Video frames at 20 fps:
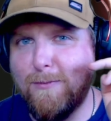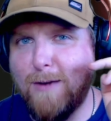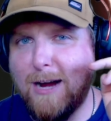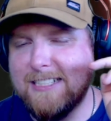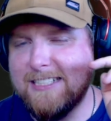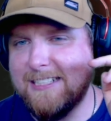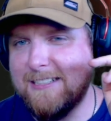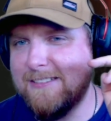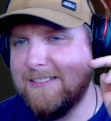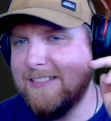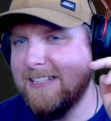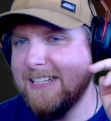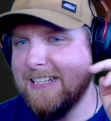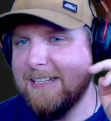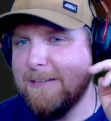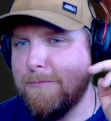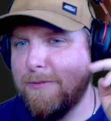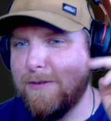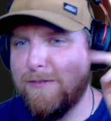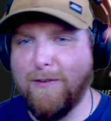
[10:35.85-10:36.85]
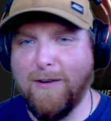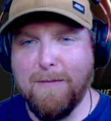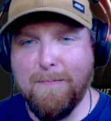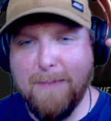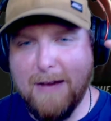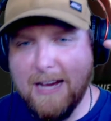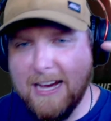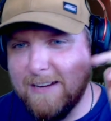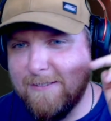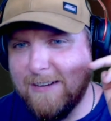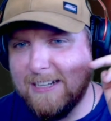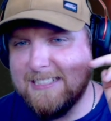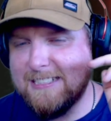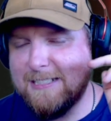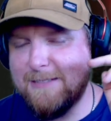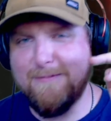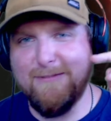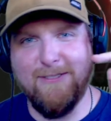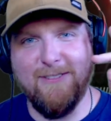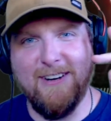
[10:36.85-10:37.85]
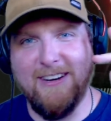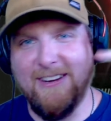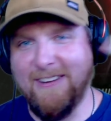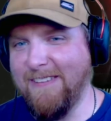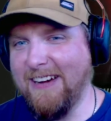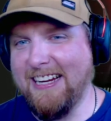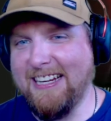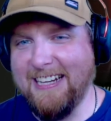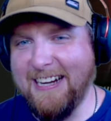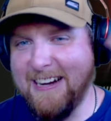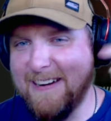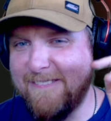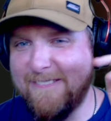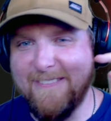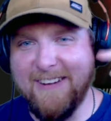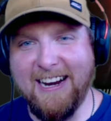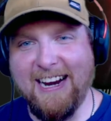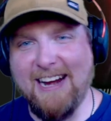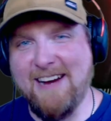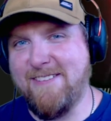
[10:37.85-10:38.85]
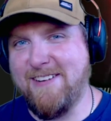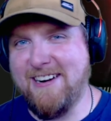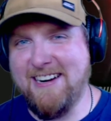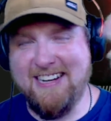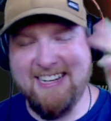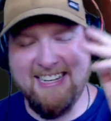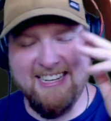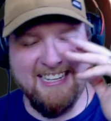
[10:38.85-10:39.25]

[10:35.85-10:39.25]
Watch it before bed, watch it when you wake up, whenever.